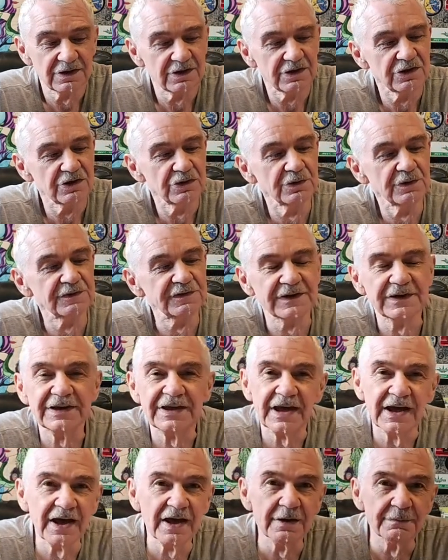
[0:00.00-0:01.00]
using
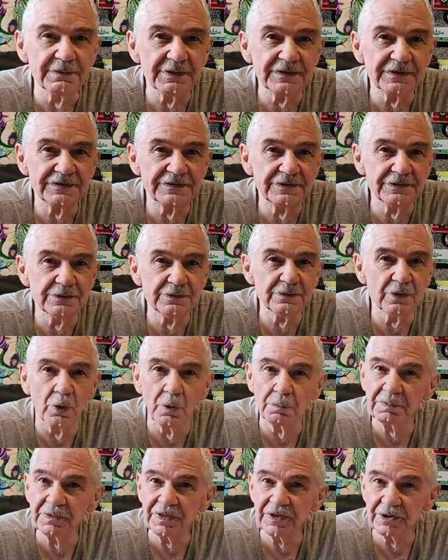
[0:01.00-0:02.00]
cannabis to
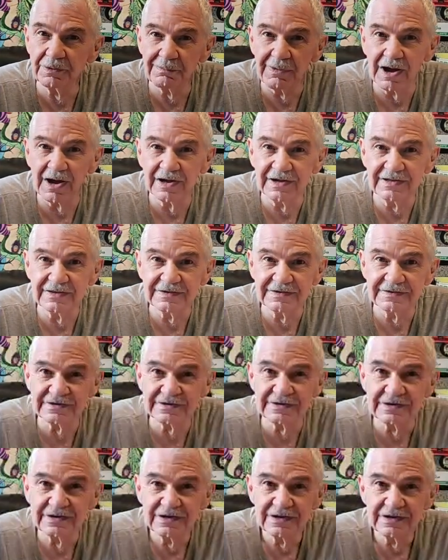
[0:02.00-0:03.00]
open their minds
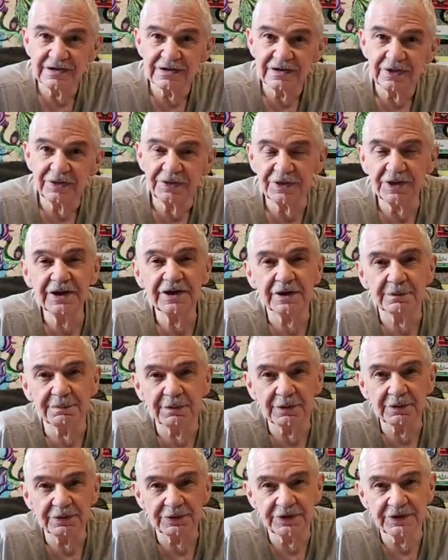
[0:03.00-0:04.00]
and think
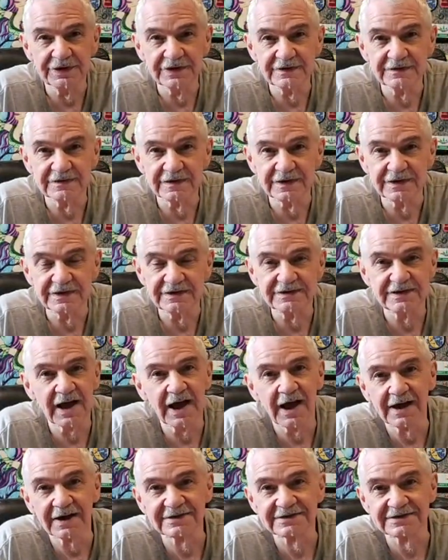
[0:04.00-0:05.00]
about things like
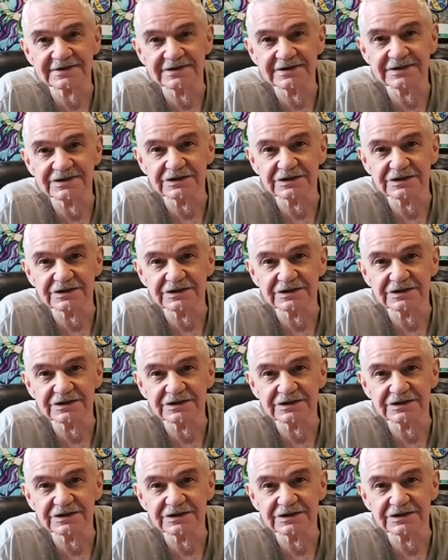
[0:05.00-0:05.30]
taxes